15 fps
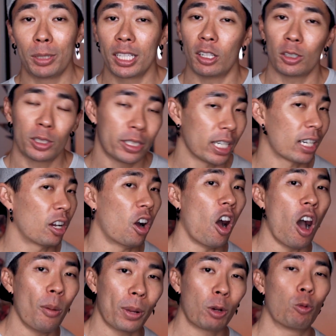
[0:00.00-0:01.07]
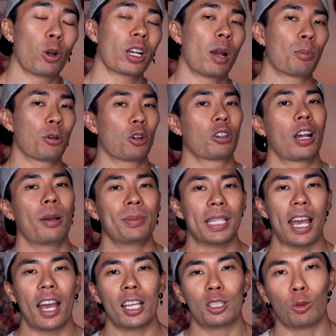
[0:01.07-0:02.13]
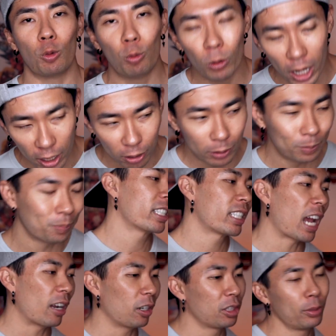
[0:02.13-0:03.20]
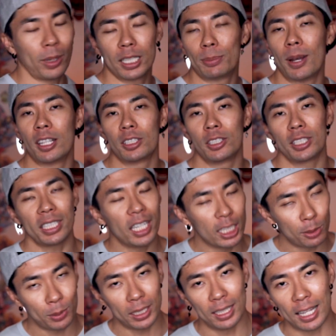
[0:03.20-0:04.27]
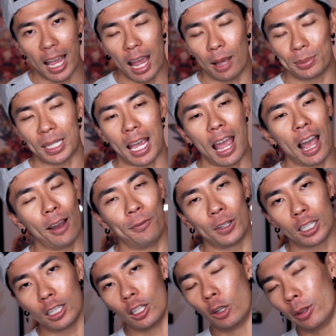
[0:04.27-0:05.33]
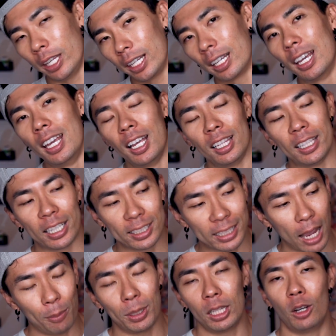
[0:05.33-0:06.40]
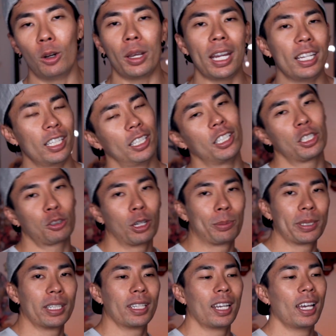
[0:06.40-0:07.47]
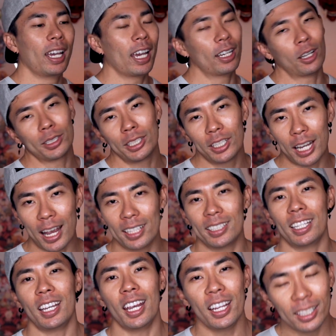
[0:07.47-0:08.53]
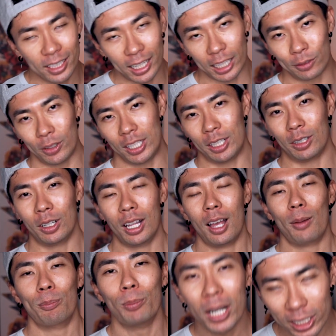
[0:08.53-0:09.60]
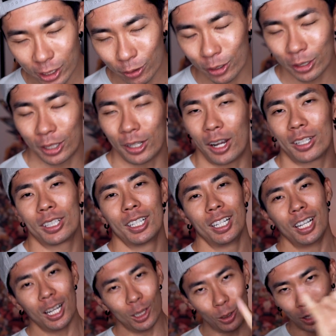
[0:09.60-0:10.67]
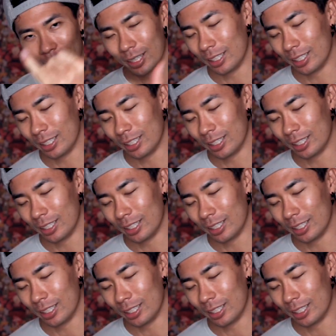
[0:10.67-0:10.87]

You can also check out all my workout programs as well. Shout out to my sponsors, EHP Labs, Alpha Clothing. Links down below in the description. And I'll see you guys in the next video. Much love, strength, and honor. Aloha.